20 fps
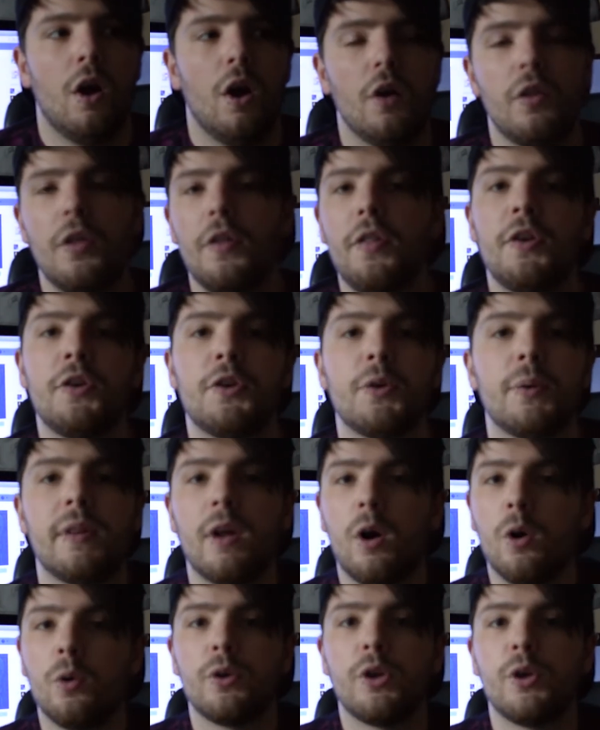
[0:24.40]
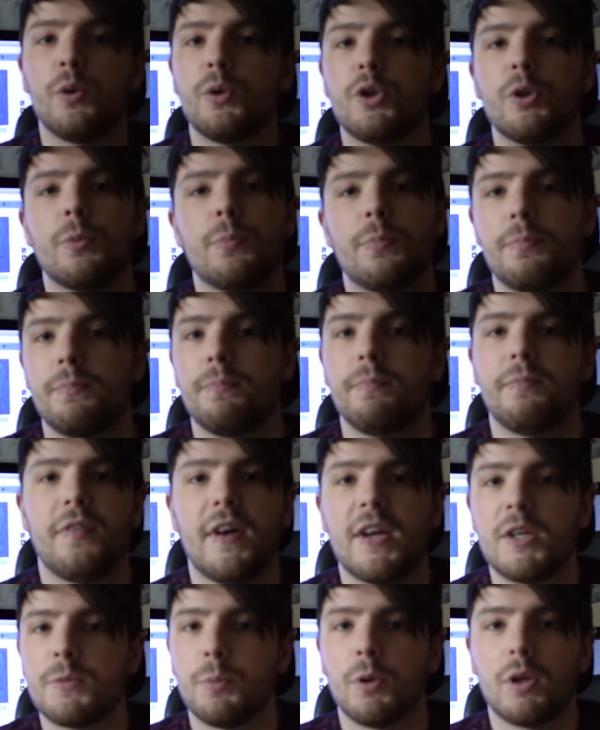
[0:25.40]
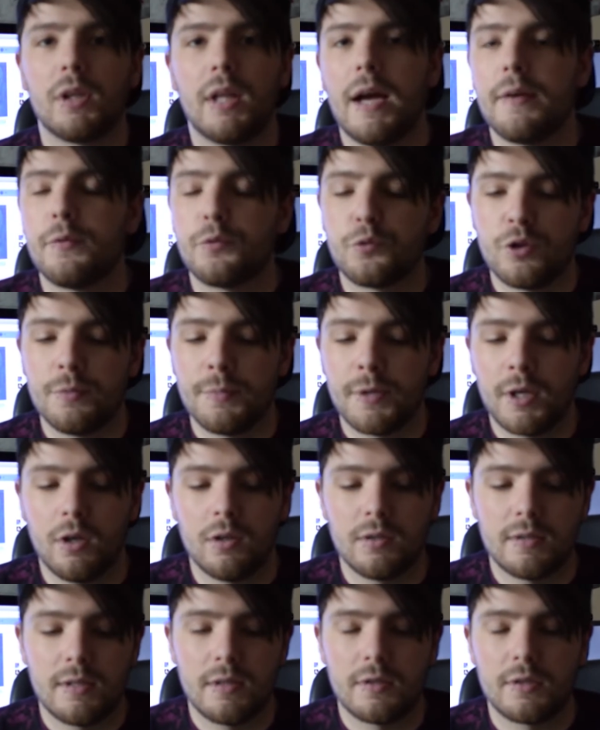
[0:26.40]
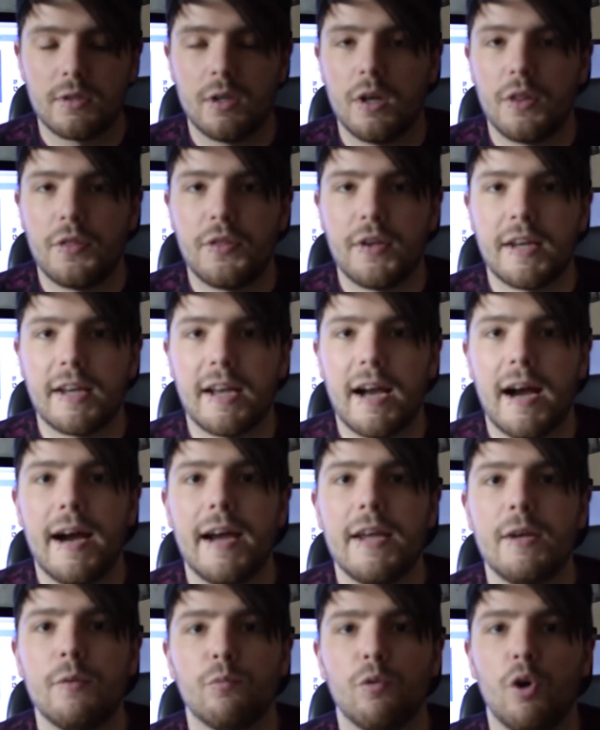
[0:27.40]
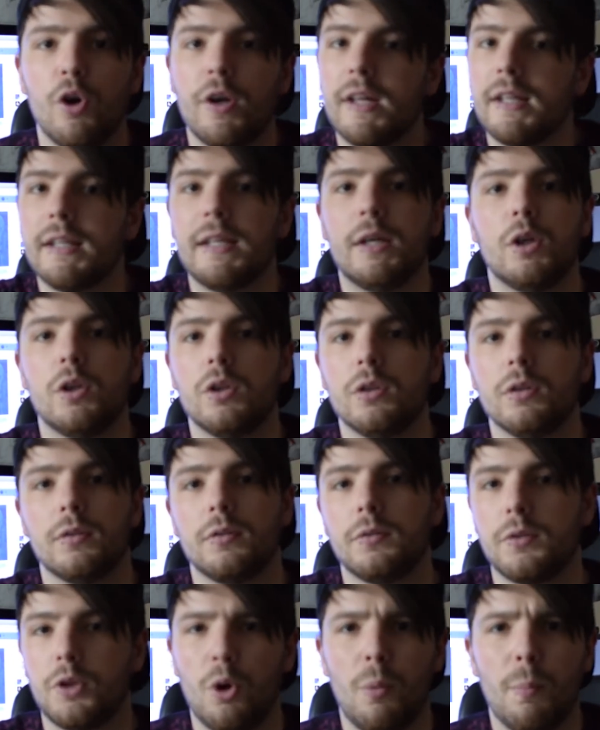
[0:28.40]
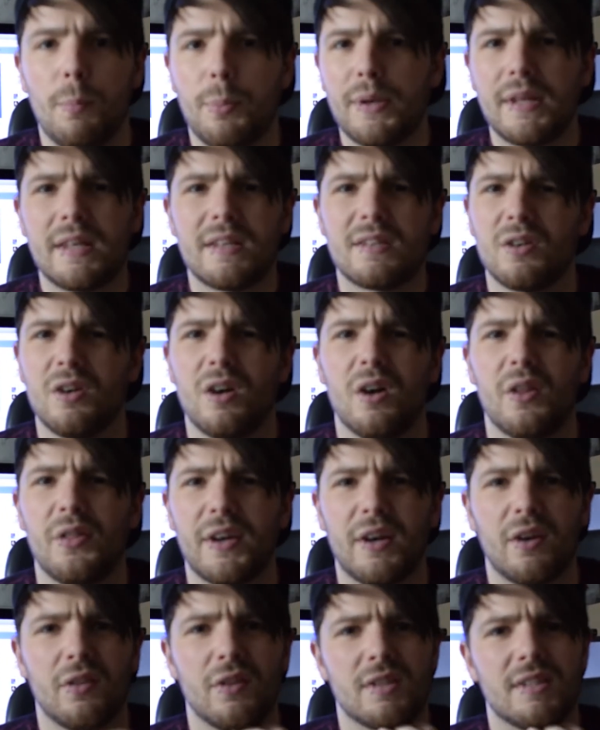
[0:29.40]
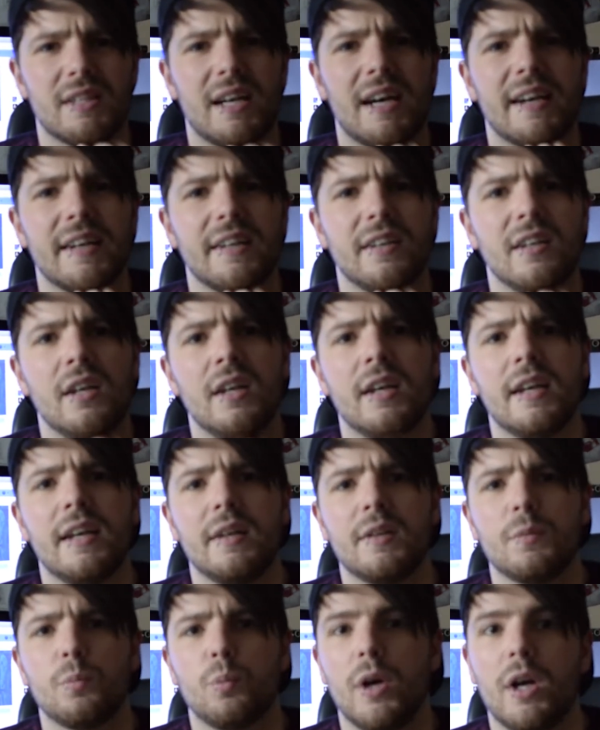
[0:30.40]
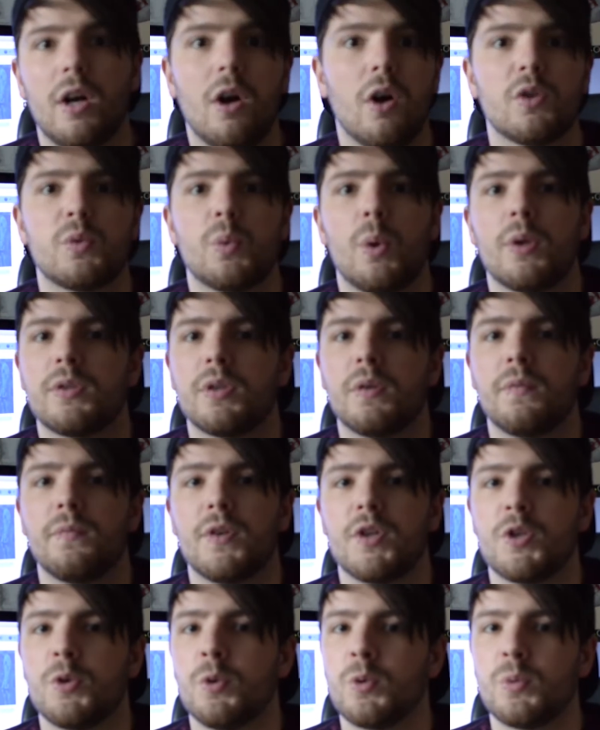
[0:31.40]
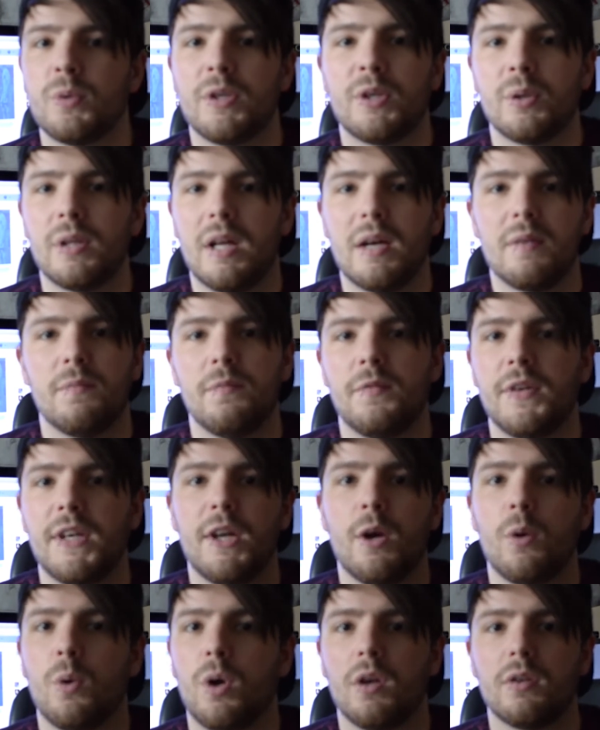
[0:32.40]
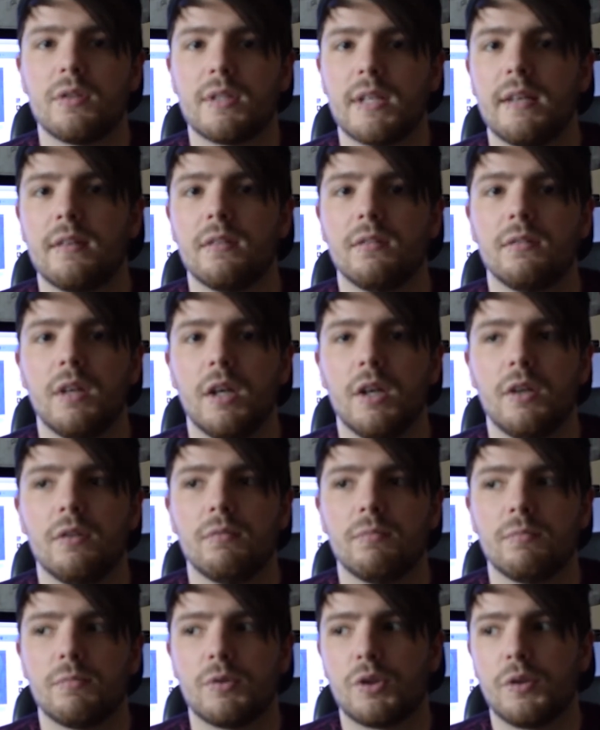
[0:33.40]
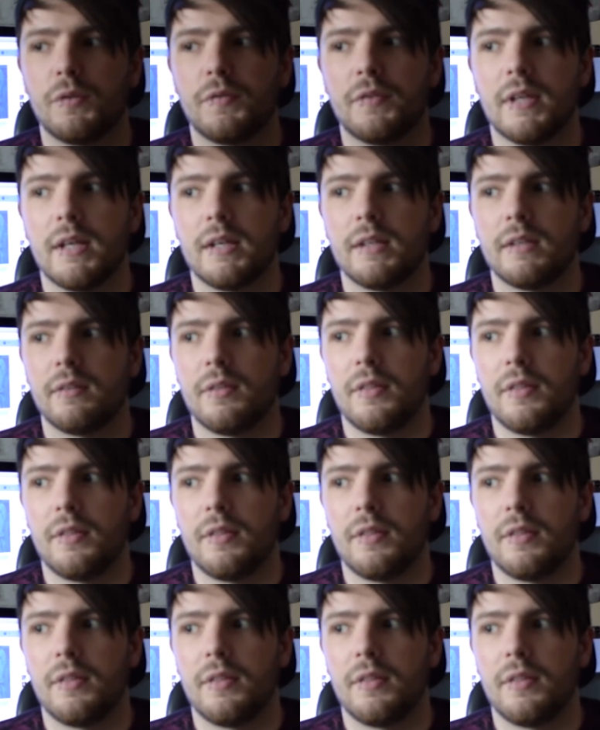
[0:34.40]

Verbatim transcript: other than doing the whole YouTube, Facebook live streaming content sort of thing, I run a little company sort of thing on the side. We're called Swan Song Visuals. We do like video content and stuff like